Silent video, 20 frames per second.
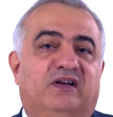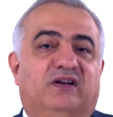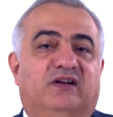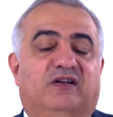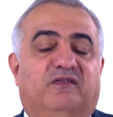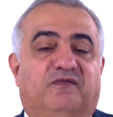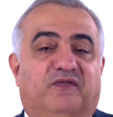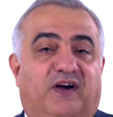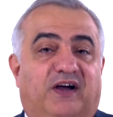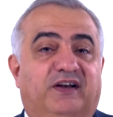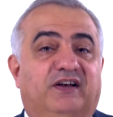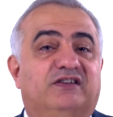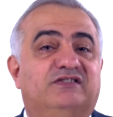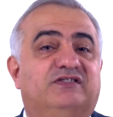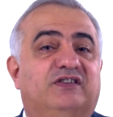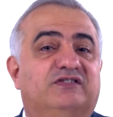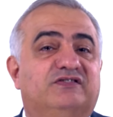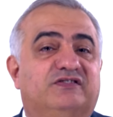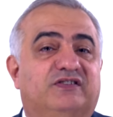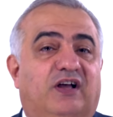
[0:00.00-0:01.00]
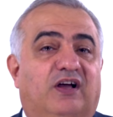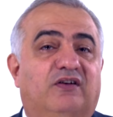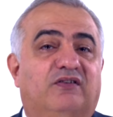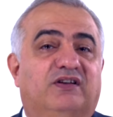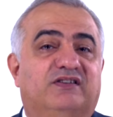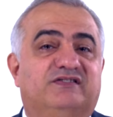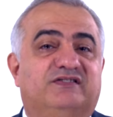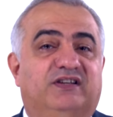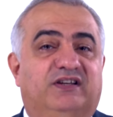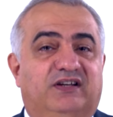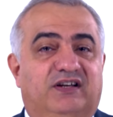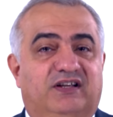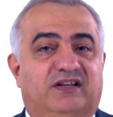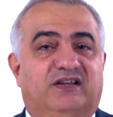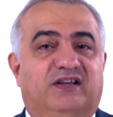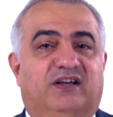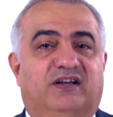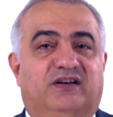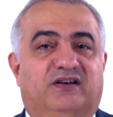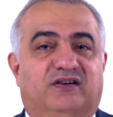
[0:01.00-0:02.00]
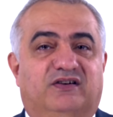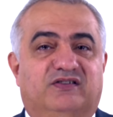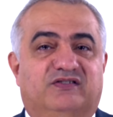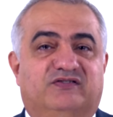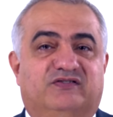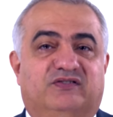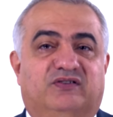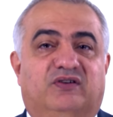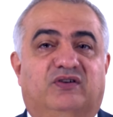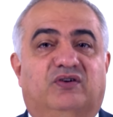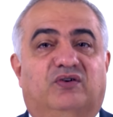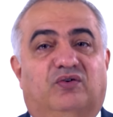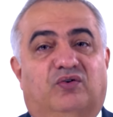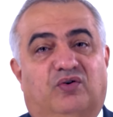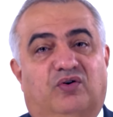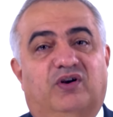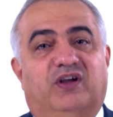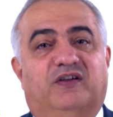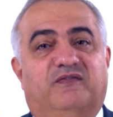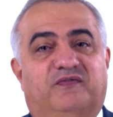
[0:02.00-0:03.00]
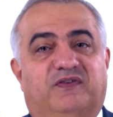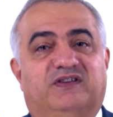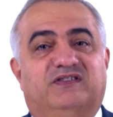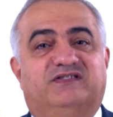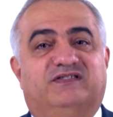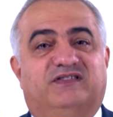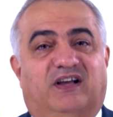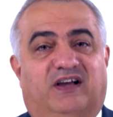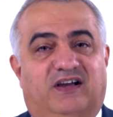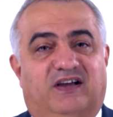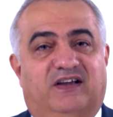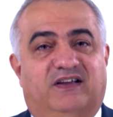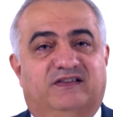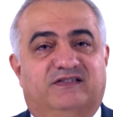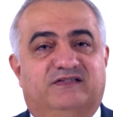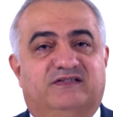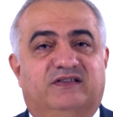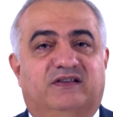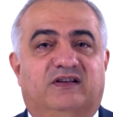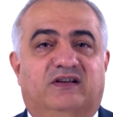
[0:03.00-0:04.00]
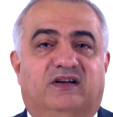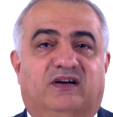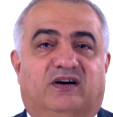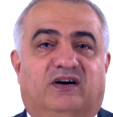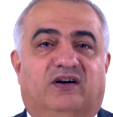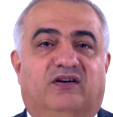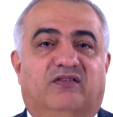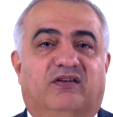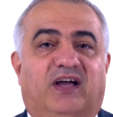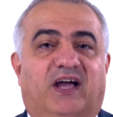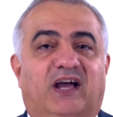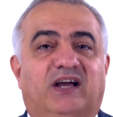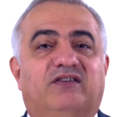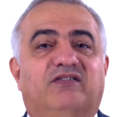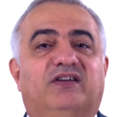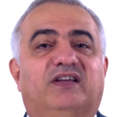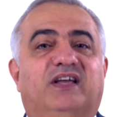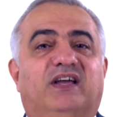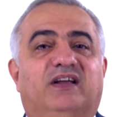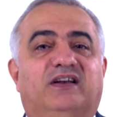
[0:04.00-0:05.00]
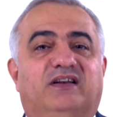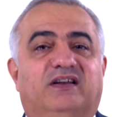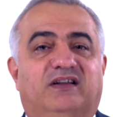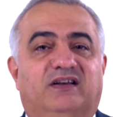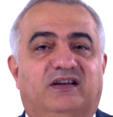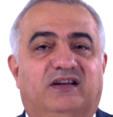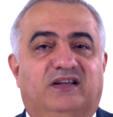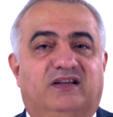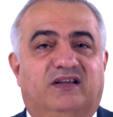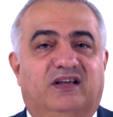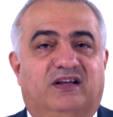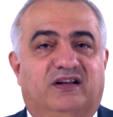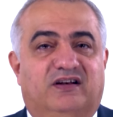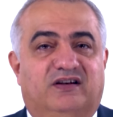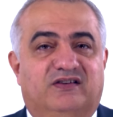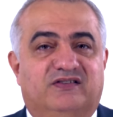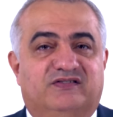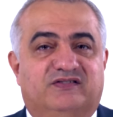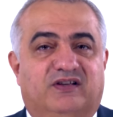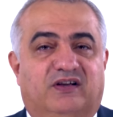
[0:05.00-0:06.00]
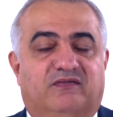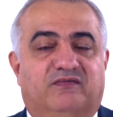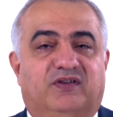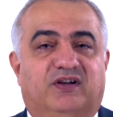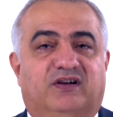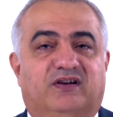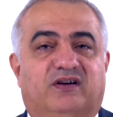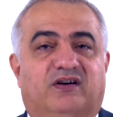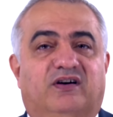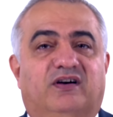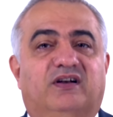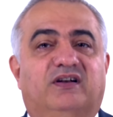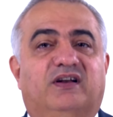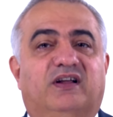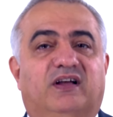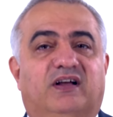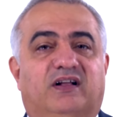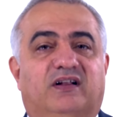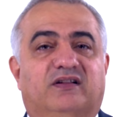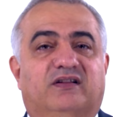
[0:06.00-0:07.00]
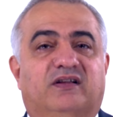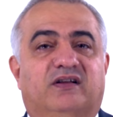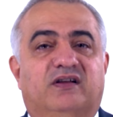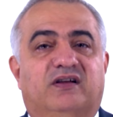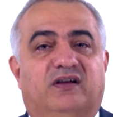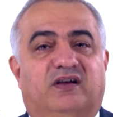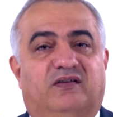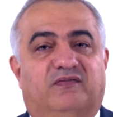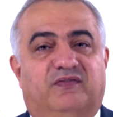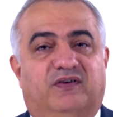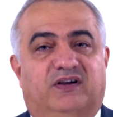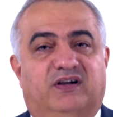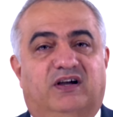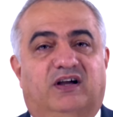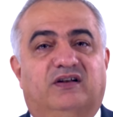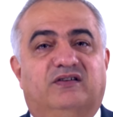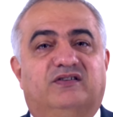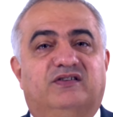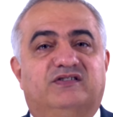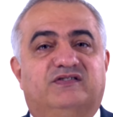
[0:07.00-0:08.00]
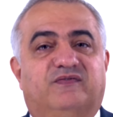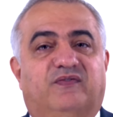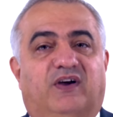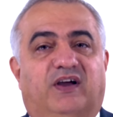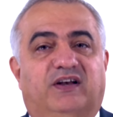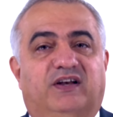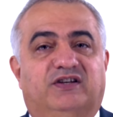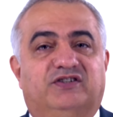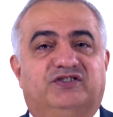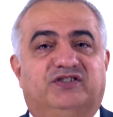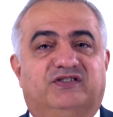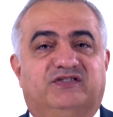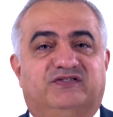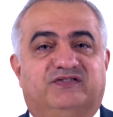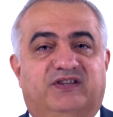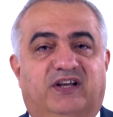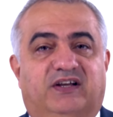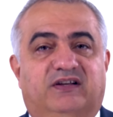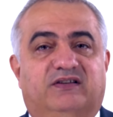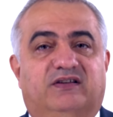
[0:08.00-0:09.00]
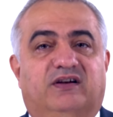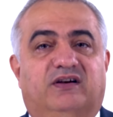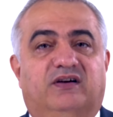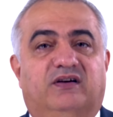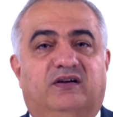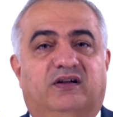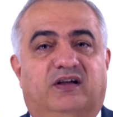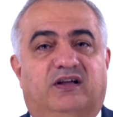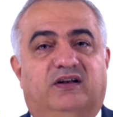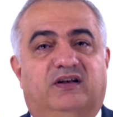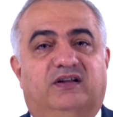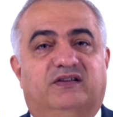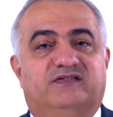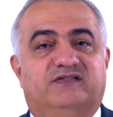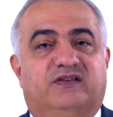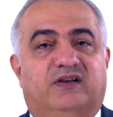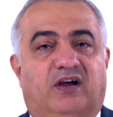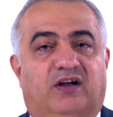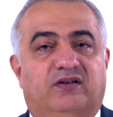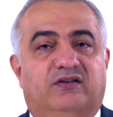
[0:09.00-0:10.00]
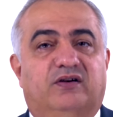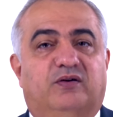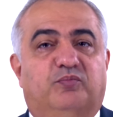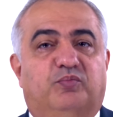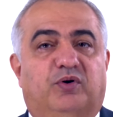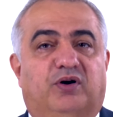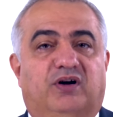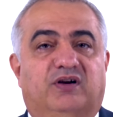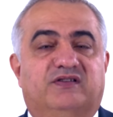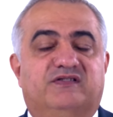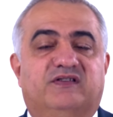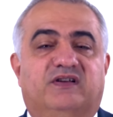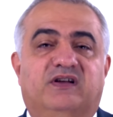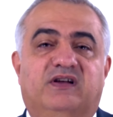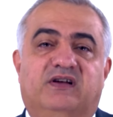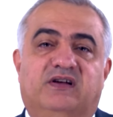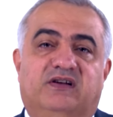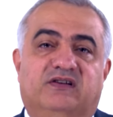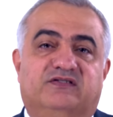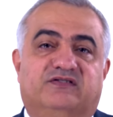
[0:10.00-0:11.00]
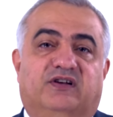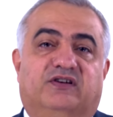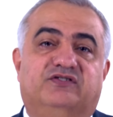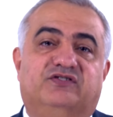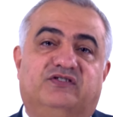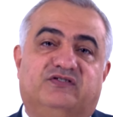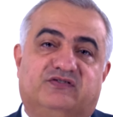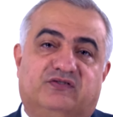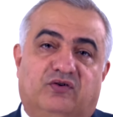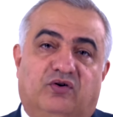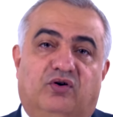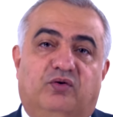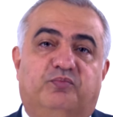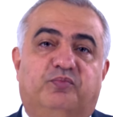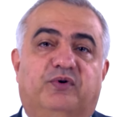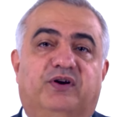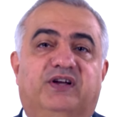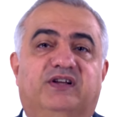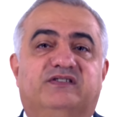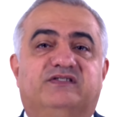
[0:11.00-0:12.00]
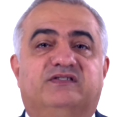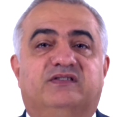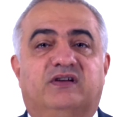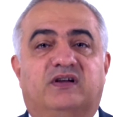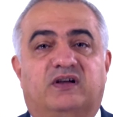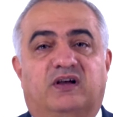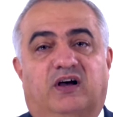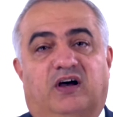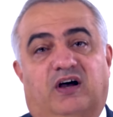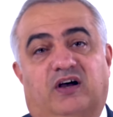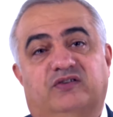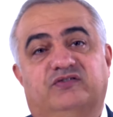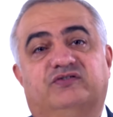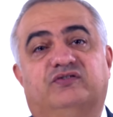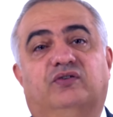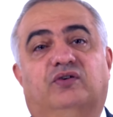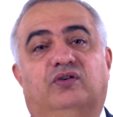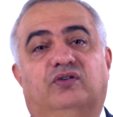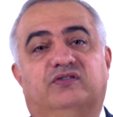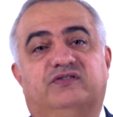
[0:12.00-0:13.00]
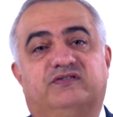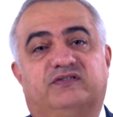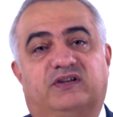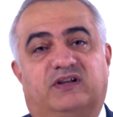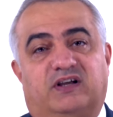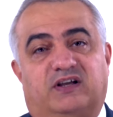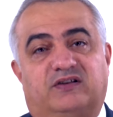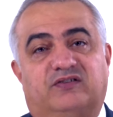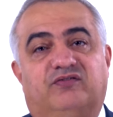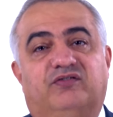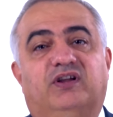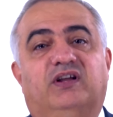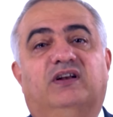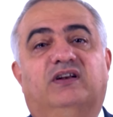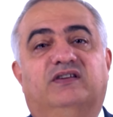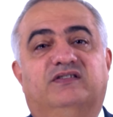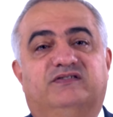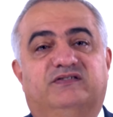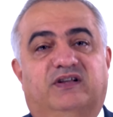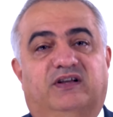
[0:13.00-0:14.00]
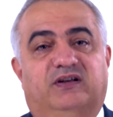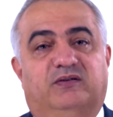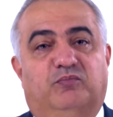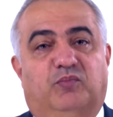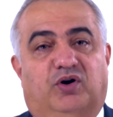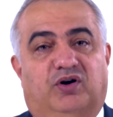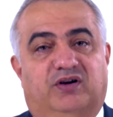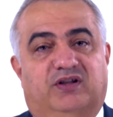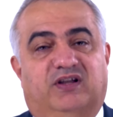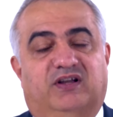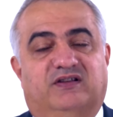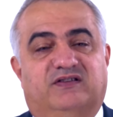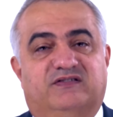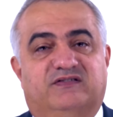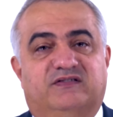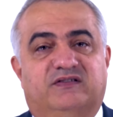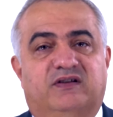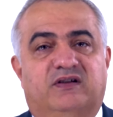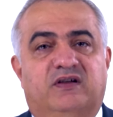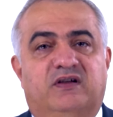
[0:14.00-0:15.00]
The financial soundness indicators, or FSIs, are aggregate indicators of the current health of a country's financial sector and its counterparts, such as corporates, households, and real estate markets.